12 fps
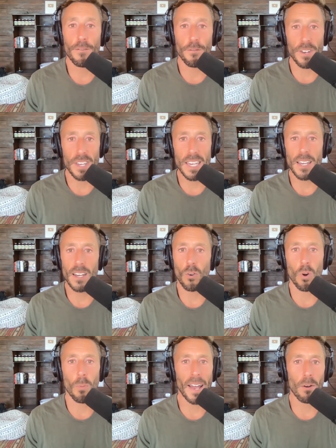free
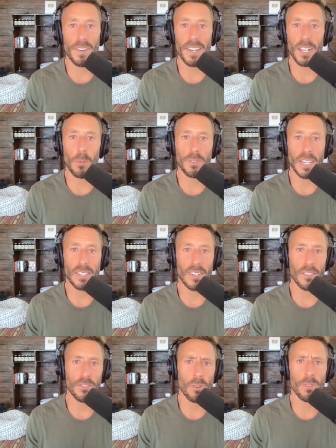or bioavailable
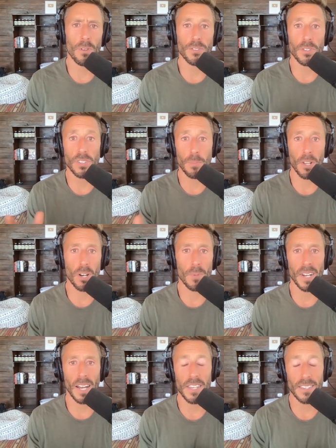testosterone, those are similar, but
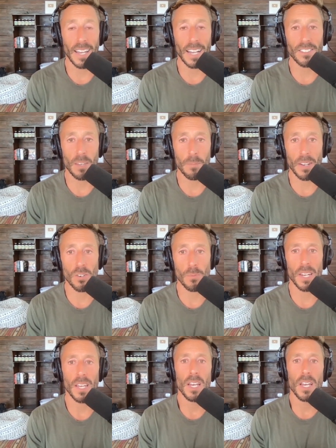not the exact same measurement.